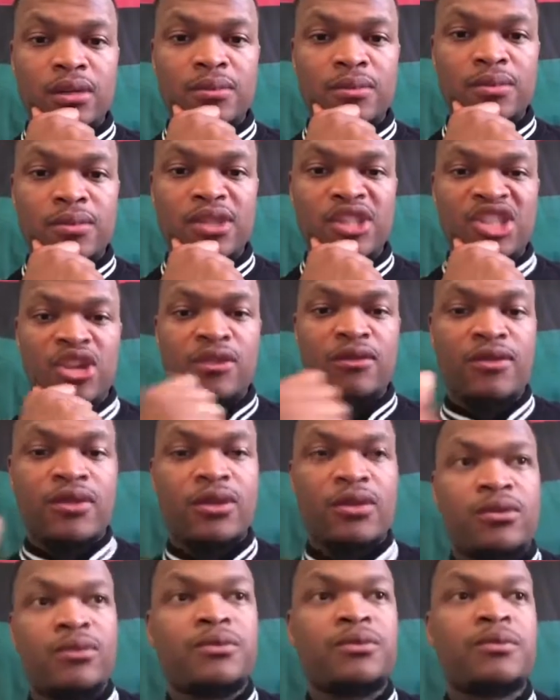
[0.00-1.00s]
cell
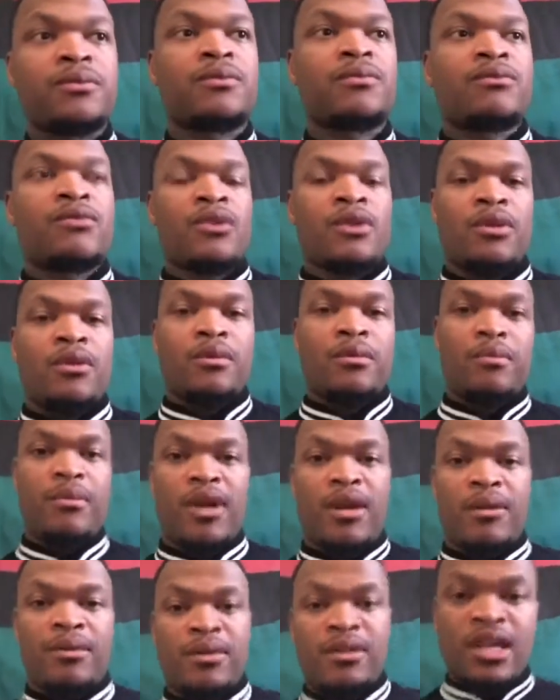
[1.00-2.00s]
phone,
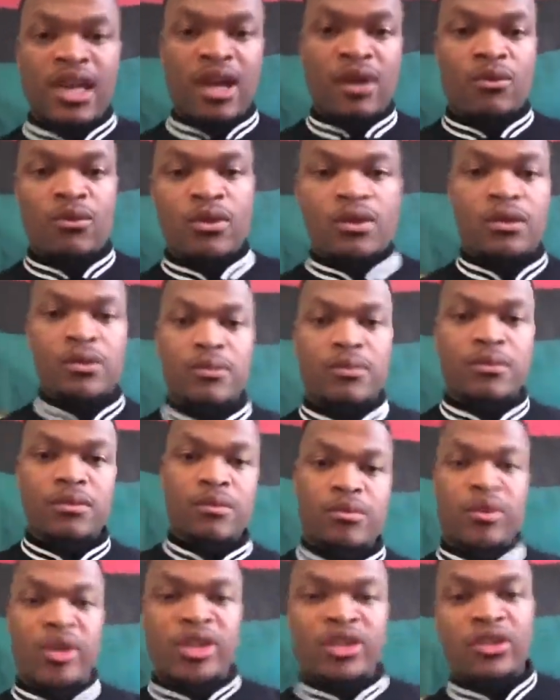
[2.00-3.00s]
maybe that will
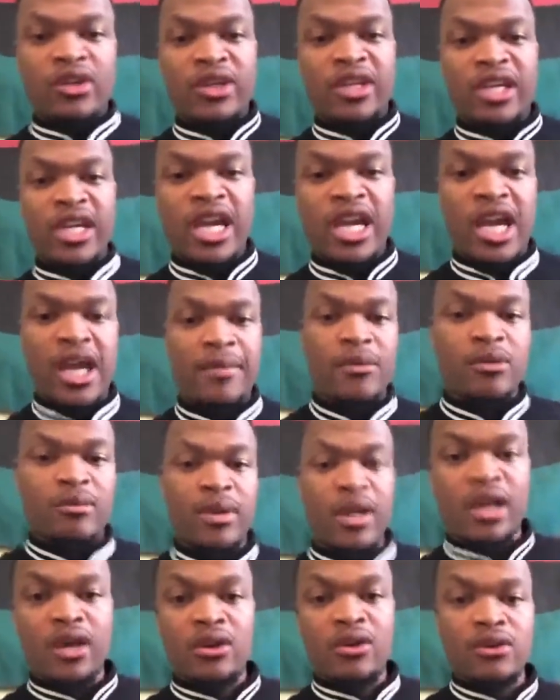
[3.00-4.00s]
bring your camera
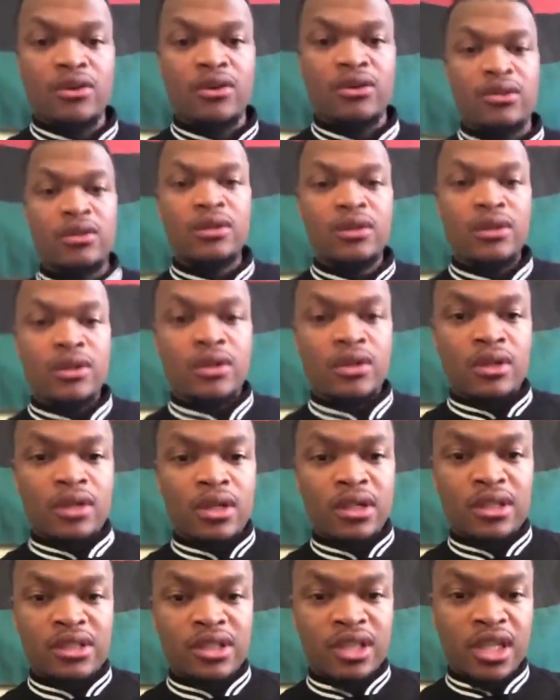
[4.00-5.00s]
back on.
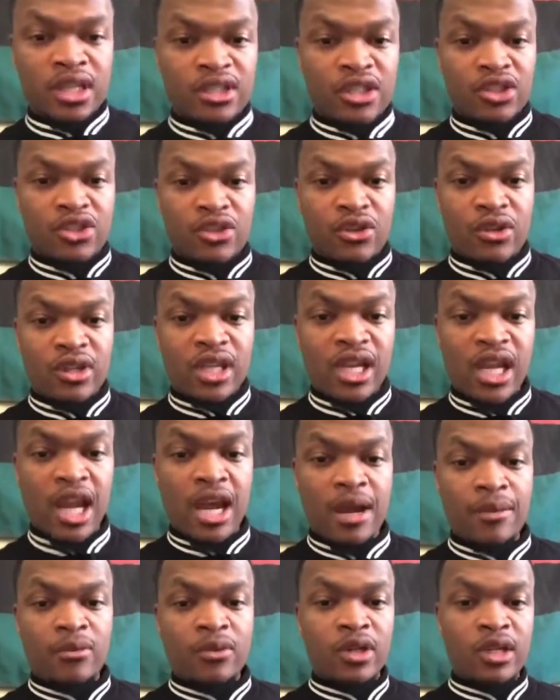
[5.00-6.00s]
It says that your
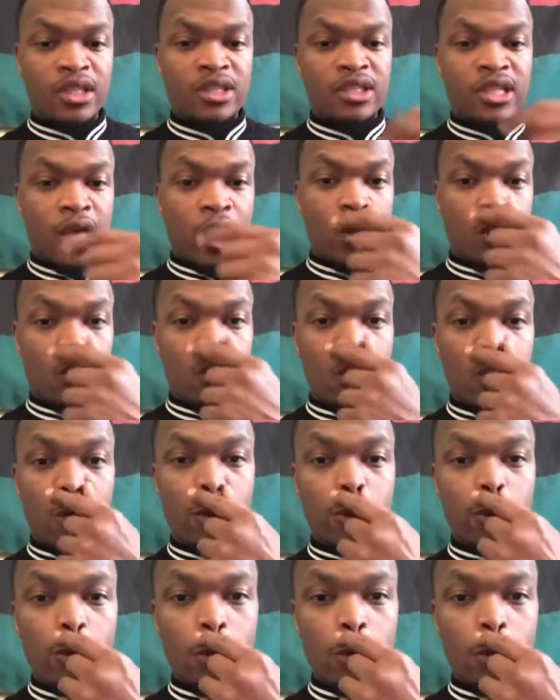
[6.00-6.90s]
camera is not on.